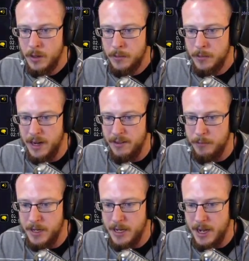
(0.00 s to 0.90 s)
I have
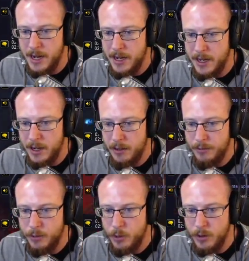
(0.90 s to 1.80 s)
PI here
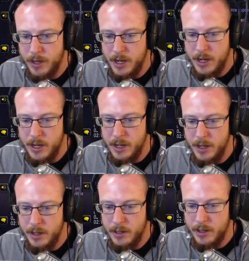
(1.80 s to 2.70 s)
for the
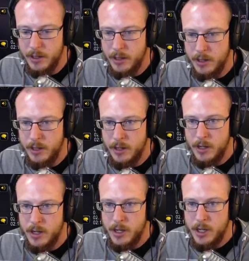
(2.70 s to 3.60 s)

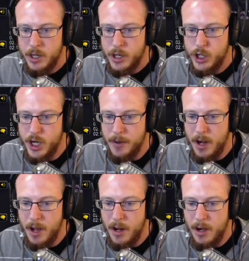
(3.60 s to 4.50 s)

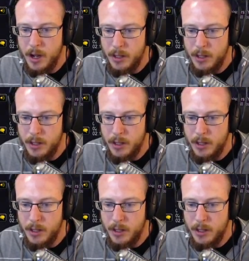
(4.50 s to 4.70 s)
Shamanana.